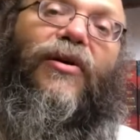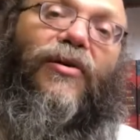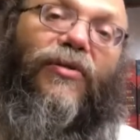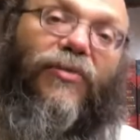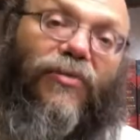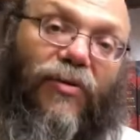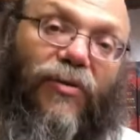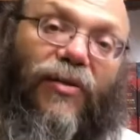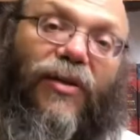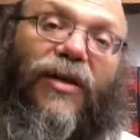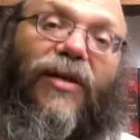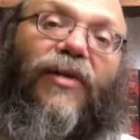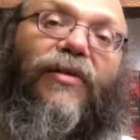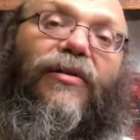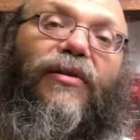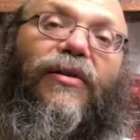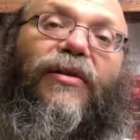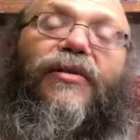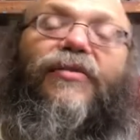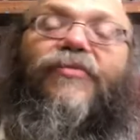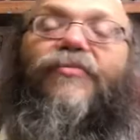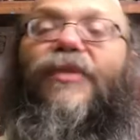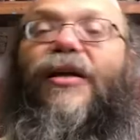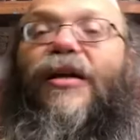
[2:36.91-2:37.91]
So then
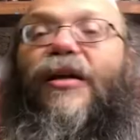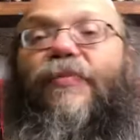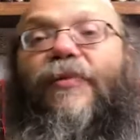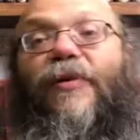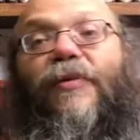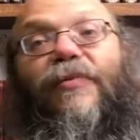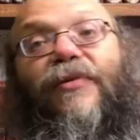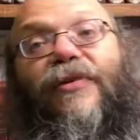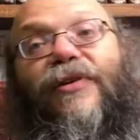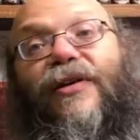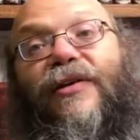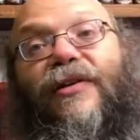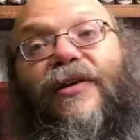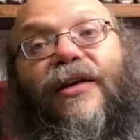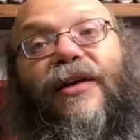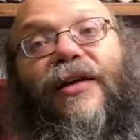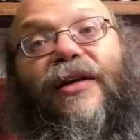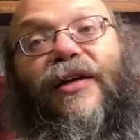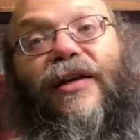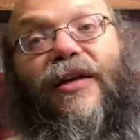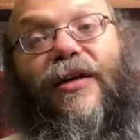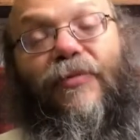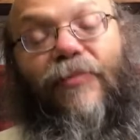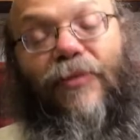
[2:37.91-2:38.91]
there's many people that are
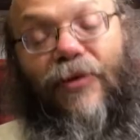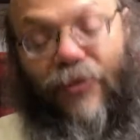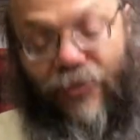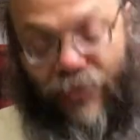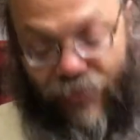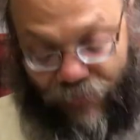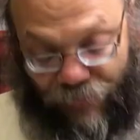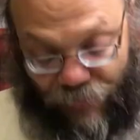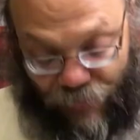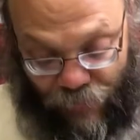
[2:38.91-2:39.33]
lenient about it.